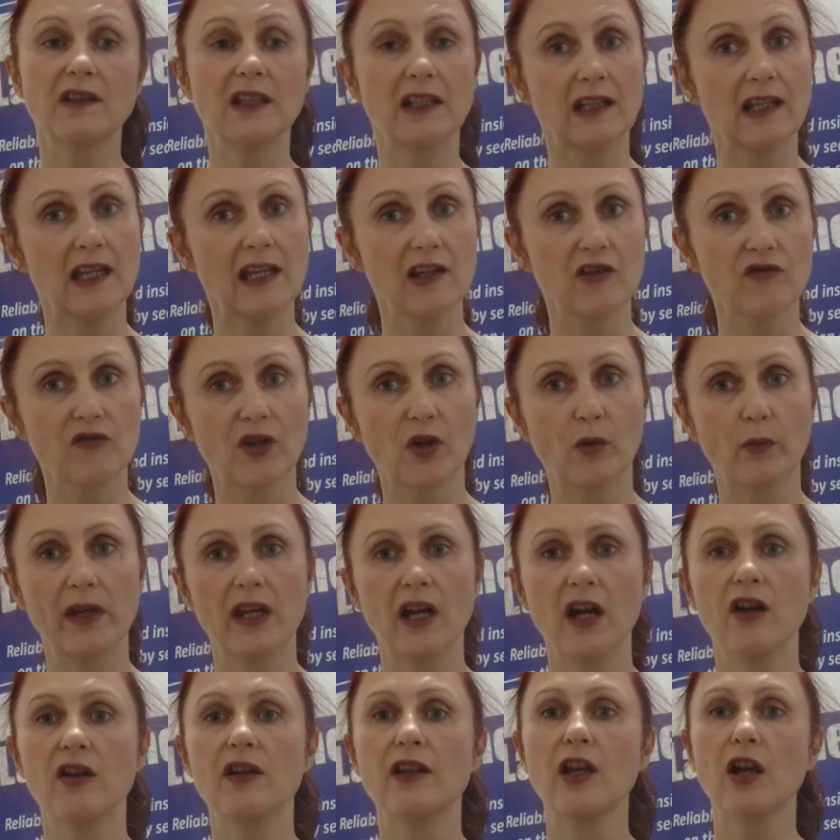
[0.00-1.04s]
In Israel we
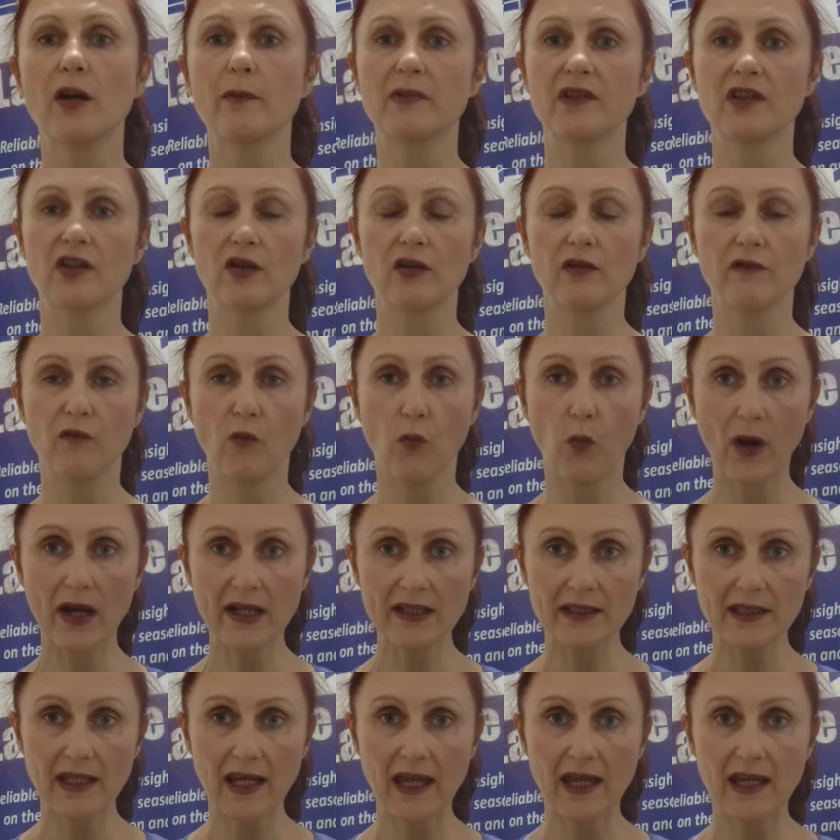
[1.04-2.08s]
only observe
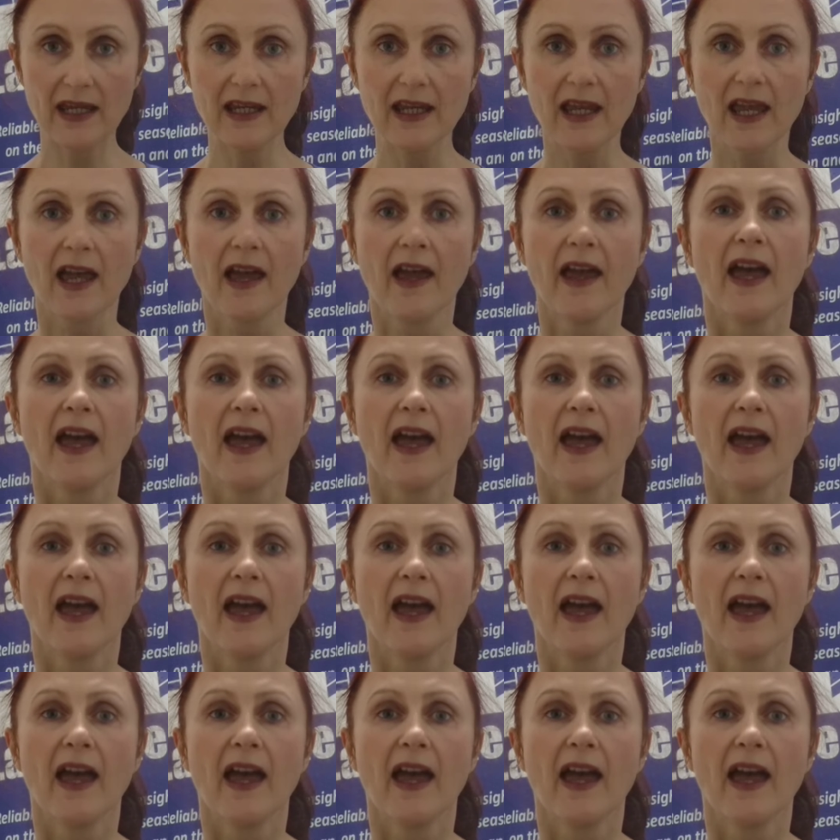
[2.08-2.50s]
1 day.